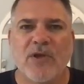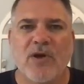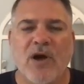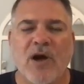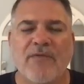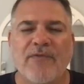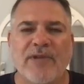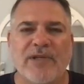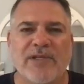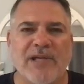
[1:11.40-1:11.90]

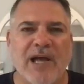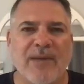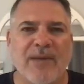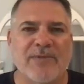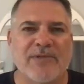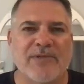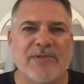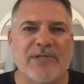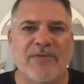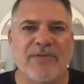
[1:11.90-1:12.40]

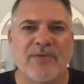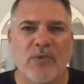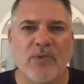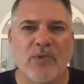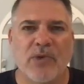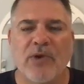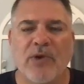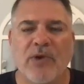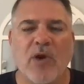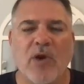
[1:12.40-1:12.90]
Oftentimes, even
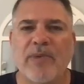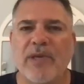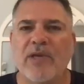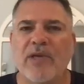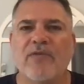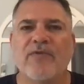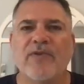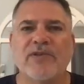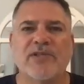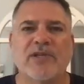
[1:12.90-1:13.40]
when we're at
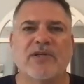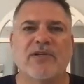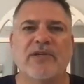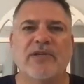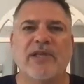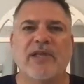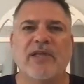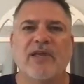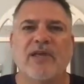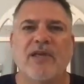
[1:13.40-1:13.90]
peak
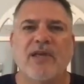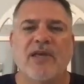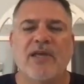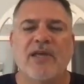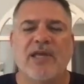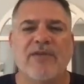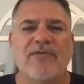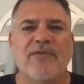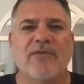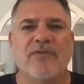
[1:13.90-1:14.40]
physically,
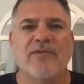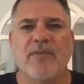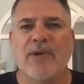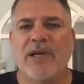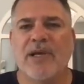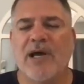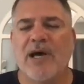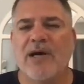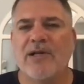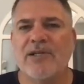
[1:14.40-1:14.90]
even from
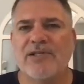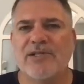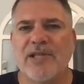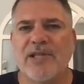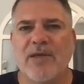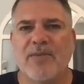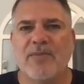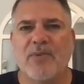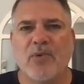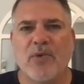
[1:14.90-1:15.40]
a knowledge
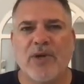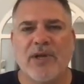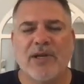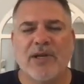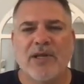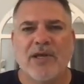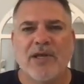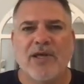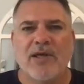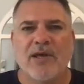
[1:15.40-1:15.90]
standpoint,
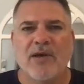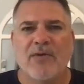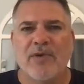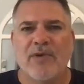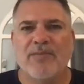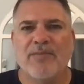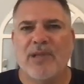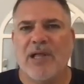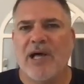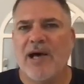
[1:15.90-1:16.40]

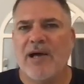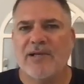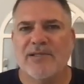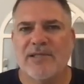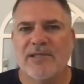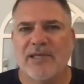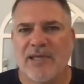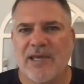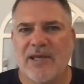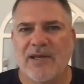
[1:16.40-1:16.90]
we have
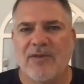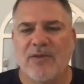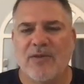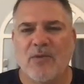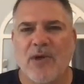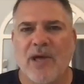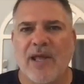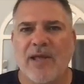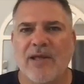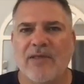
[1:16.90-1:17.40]
blocks that get in the
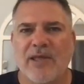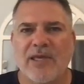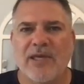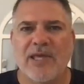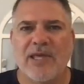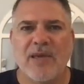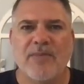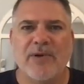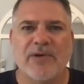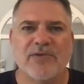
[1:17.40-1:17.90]
way. They
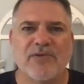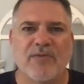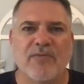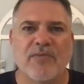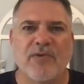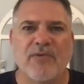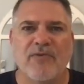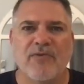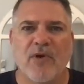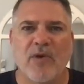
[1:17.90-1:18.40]
keep us from
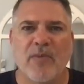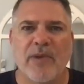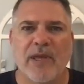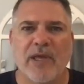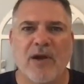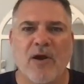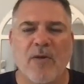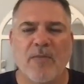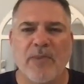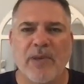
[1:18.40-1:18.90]

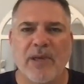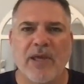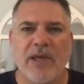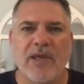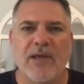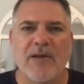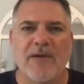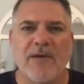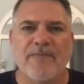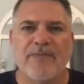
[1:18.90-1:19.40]
performing at our
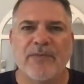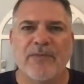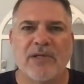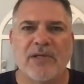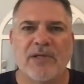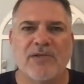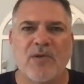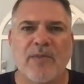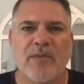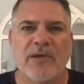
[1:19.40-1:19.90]
peak.
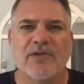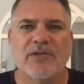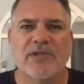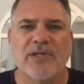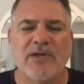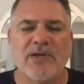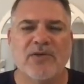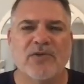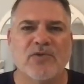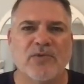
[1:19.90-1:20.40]
And so mental
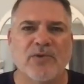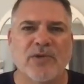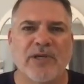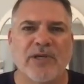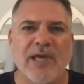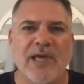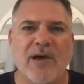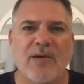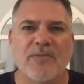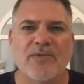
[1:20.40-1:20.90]
skills
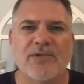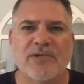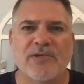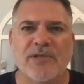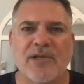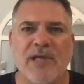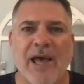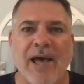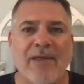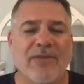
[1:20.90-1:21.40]
really
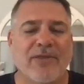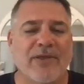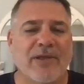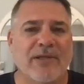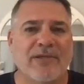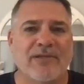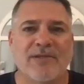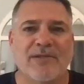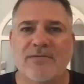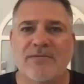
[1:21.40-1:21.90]
helps
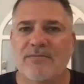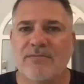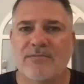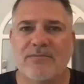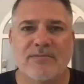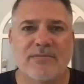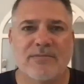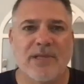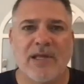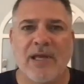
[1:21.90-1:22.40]
athletes
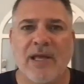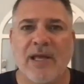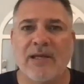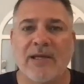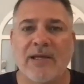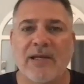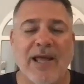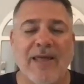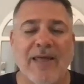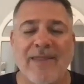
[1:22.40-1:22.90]

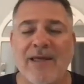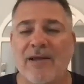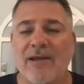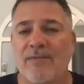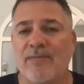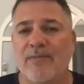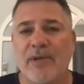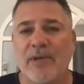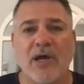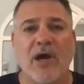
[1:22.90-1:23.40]
and
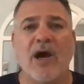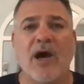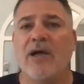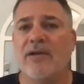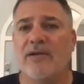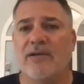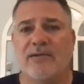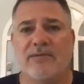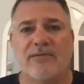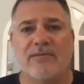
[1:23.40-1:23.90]
then
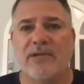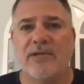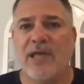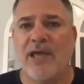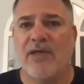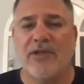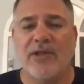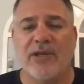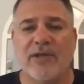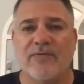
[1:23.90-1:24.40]
beyond the
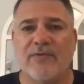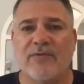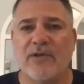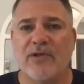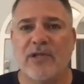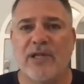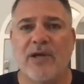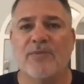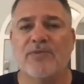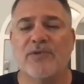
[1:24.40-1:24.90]
athletic
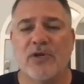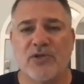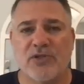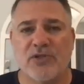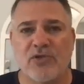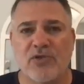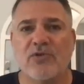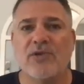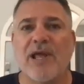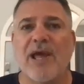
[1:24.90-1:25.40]
field, it helps our
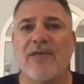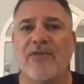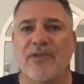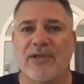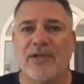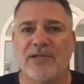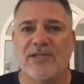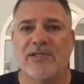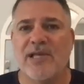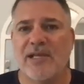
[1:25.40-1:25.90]
student
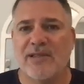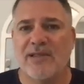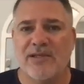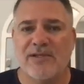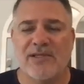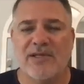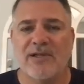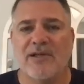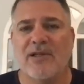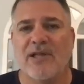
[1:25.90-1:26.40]
athletes take
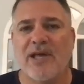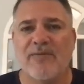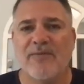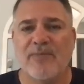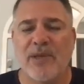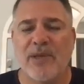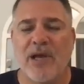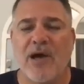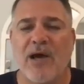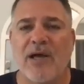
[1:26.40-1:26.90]
this into life
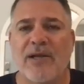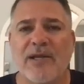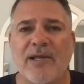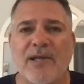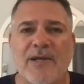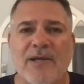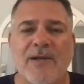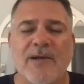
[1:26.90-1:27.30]
beyond.